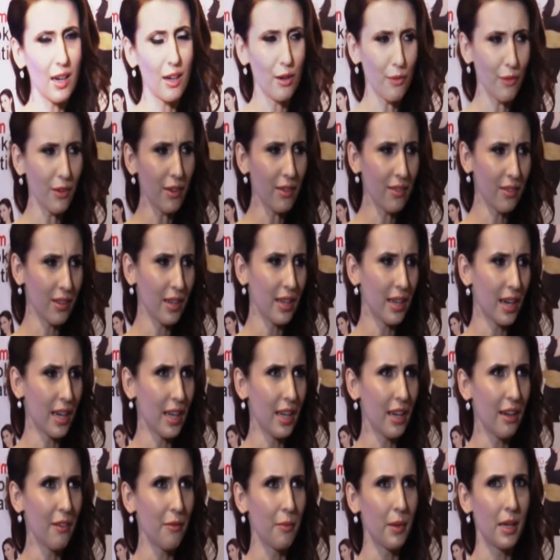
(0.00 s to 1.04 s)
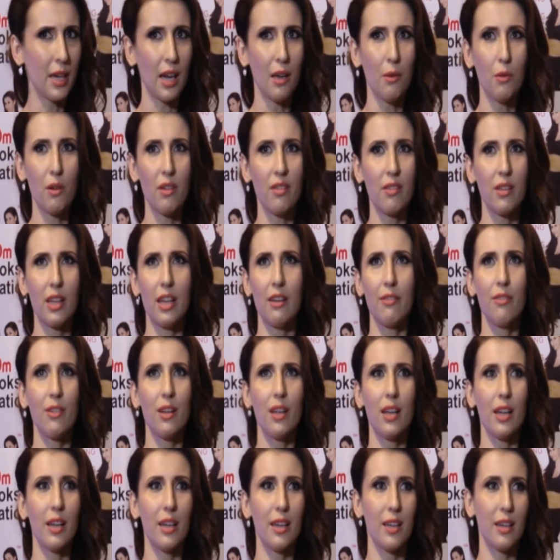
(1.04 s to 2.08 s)
obviously I was never
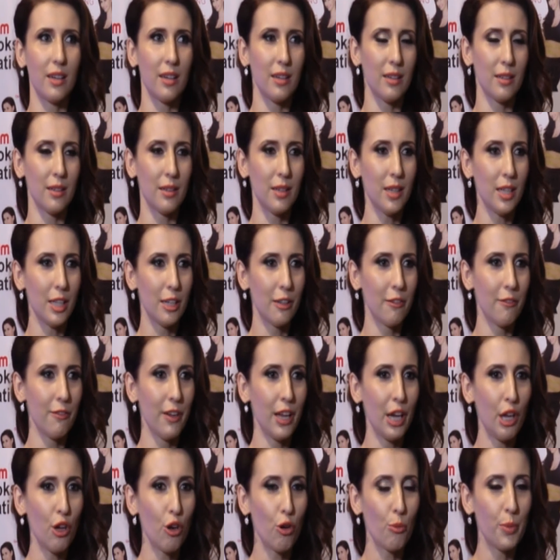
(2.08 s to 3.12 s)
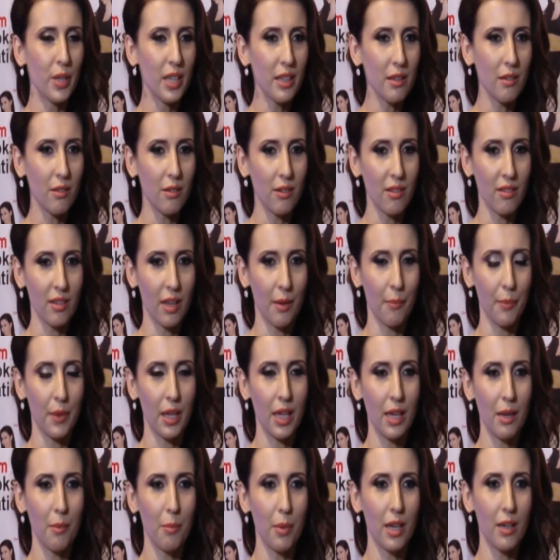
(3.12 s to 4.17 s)
like very obese or
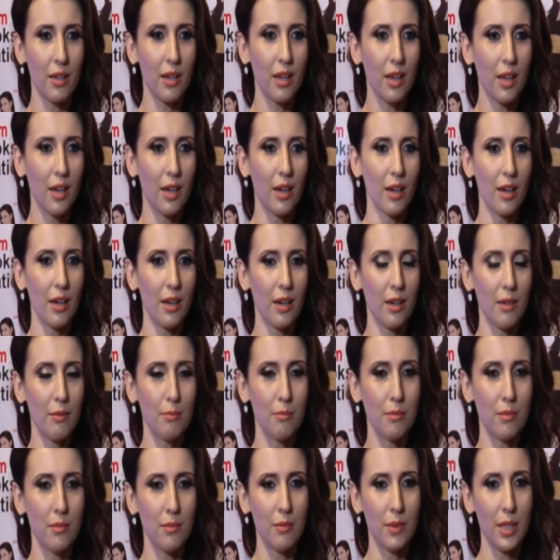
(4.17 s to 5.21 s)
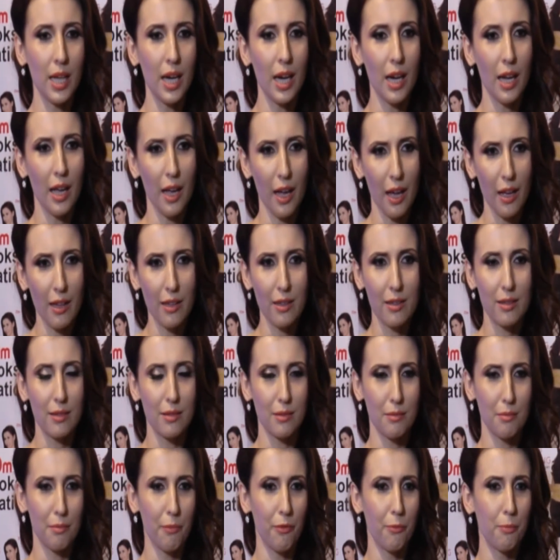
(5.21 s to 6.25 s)
something, but I had
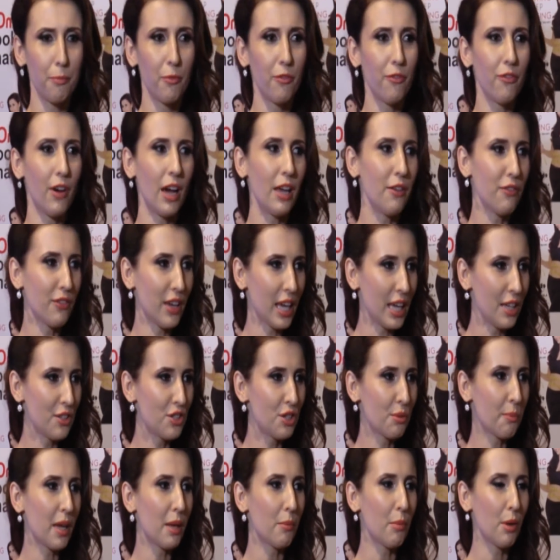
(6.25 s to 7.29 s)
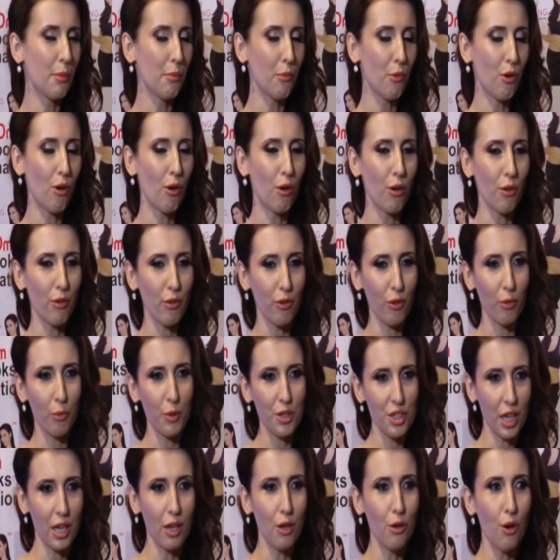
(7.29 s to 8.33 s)
5 kg maybe more, so
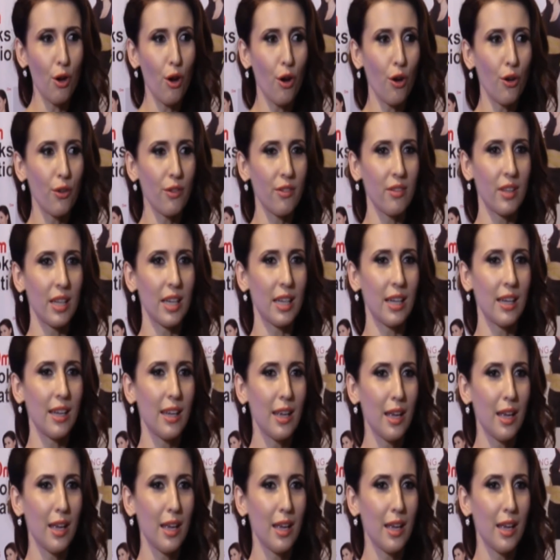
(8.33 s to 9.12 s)
which I lost, and